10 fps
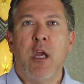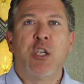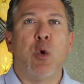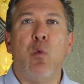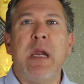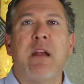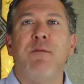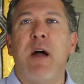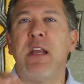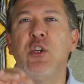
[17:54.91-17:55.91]
So we can
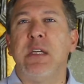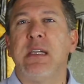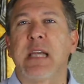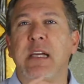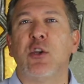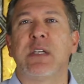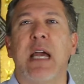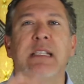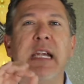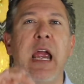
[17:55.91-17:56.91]
find Jesus
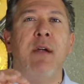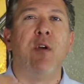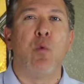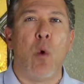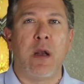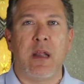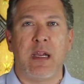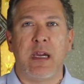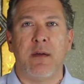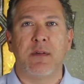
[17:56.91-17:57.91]
exercising every one of
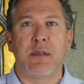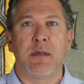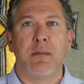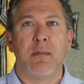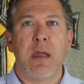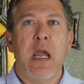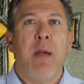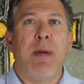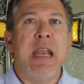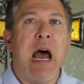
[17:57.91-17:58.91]
the gifts.
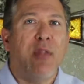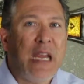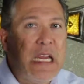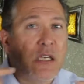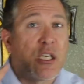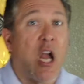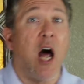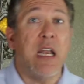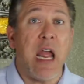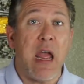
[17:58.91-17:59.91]
But now that he's
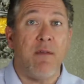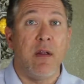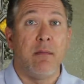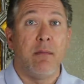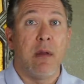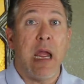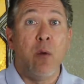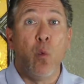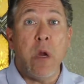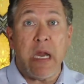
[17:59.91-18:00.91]
gone to heaven,
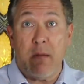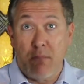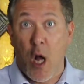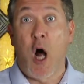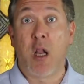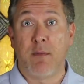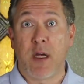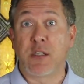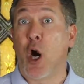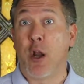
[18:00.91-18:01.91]
and we, all of
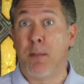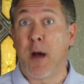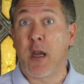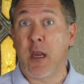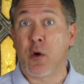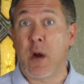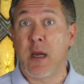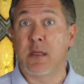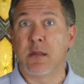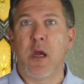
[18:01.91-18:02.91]
us, are the body of
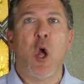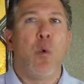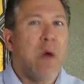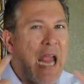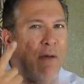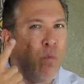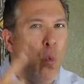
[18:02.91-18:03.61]
Christ, we have